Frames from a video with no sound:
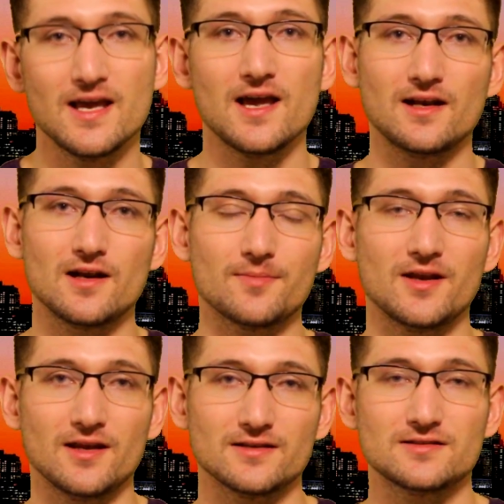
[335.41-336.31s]
Ended up
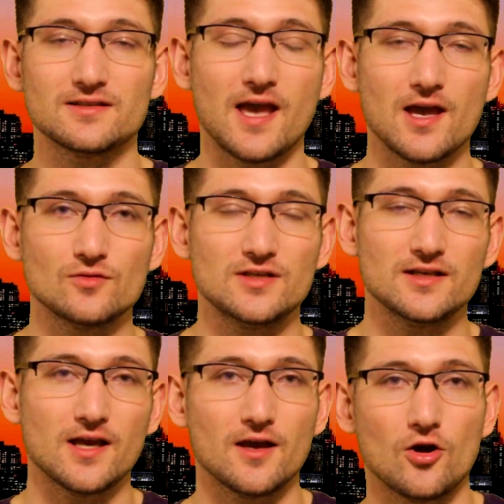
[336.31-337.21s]
getting a KO
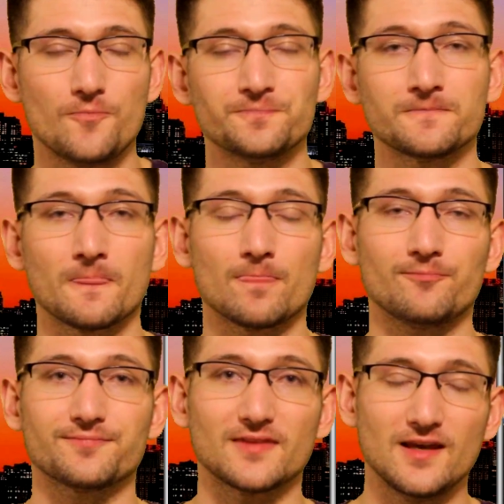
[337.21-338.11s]
TKO
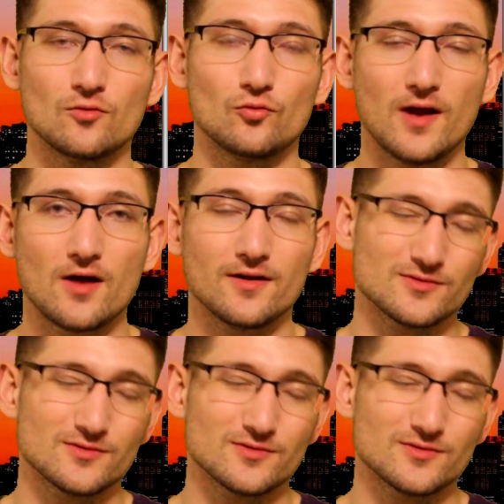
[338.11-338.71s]
in round.